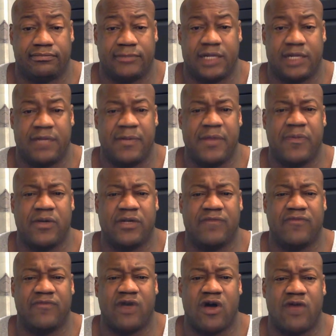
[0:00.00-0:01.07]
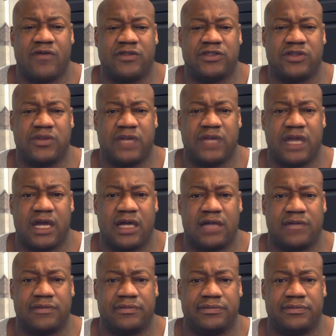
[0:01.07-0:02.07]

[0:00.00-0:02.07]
And the people involved are so young.